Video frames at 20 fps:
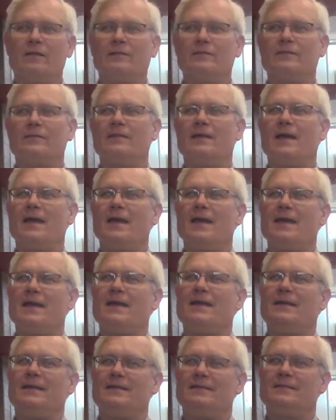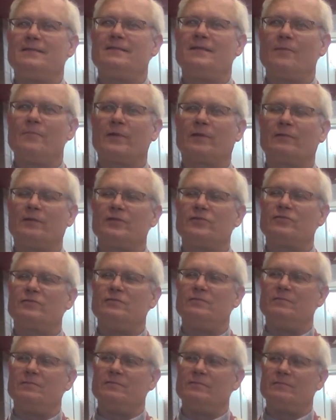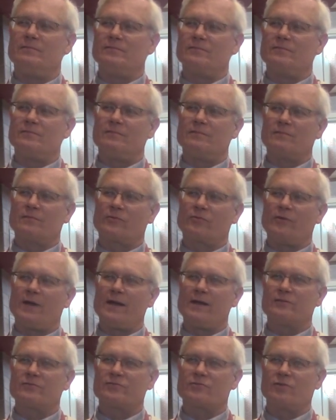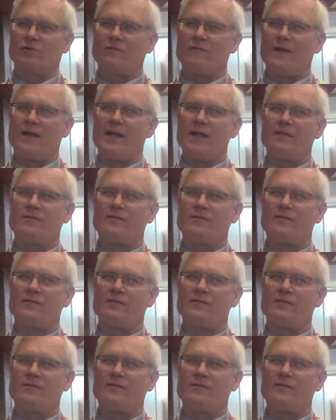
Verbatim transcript: They typically create a survey